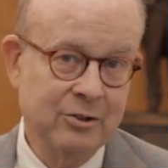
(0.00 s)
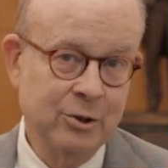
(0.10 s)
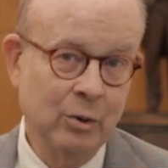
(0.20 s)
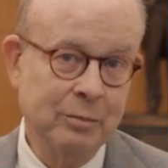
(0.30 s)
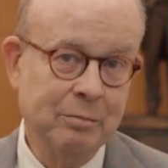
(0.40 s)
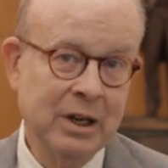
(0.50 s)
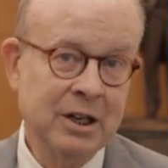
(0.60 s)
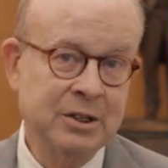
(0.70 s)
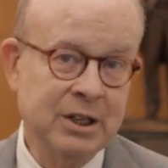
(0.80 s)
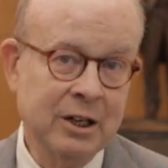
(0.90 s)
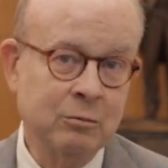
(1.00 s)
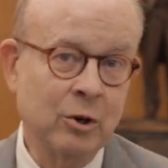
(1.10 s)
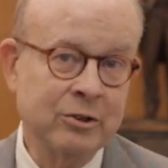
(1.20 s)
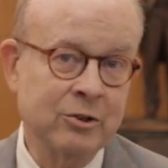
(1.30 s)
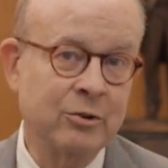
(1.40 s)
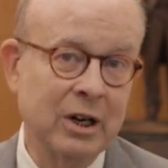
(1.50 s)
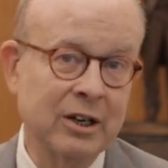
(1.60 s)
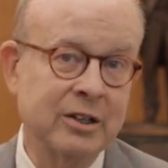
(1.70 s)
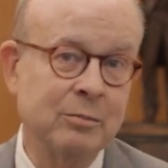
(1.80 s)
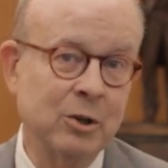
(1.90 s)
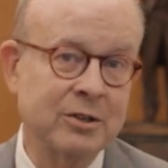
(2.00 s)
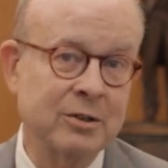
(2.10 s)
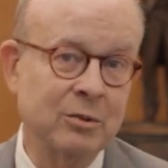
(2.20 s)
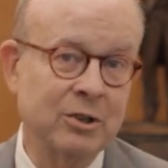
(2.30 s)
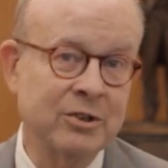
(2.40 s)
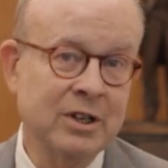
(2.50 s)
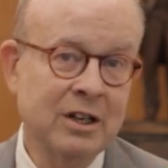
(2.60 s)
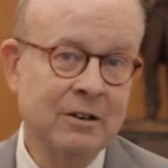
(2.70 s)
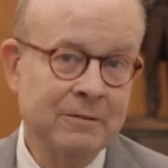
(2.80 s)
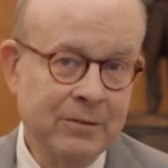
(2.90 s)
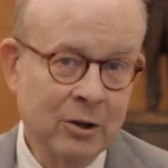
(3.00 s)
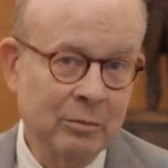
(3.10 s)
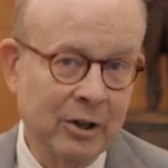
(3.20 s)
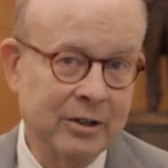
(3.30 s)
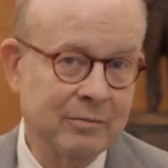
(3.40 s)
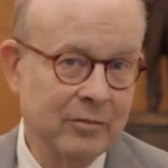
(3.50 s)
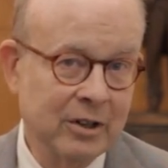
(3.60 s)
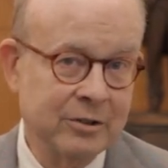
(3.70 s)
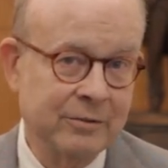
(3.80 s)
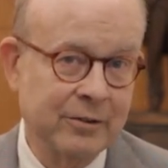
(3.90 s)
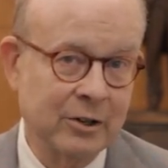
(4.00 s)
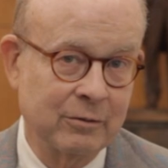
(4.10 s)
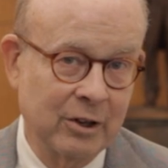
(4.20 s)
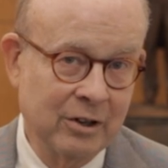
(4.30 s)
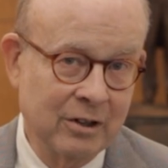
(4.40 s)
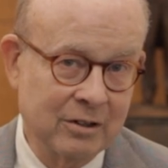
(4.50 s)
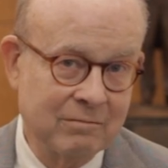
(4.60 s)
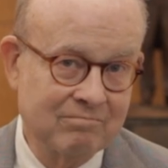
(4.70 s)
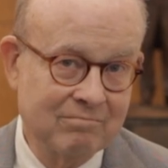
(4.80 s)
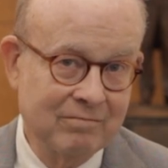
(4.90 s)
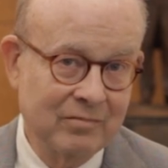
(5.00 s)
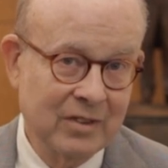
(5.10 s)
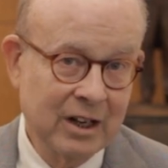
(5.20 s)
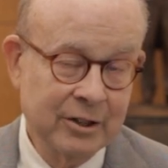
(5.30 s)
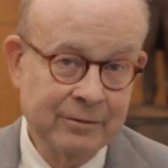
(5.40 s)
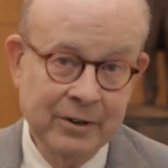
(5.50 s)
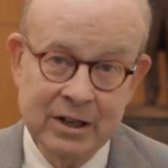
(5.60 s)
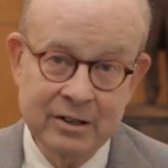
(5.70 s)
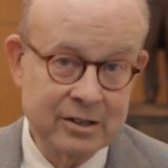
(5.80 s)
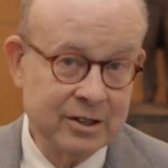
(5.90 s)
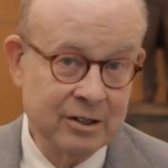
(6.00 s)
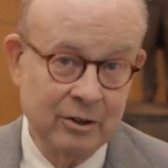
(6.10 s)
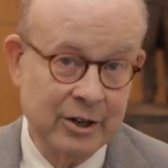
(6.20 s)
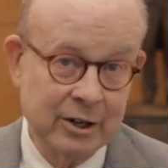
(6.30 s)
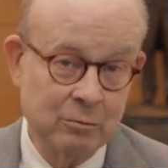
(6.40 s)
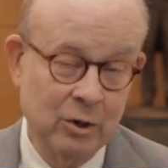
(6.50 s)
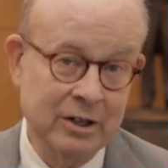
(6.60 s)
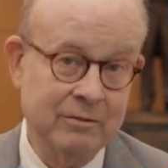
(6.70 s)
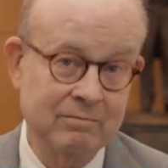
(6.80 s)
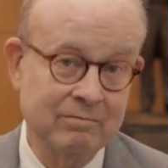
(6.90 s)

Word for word: to embed network neutrality principles firmly into federal law. And the fight is still not won.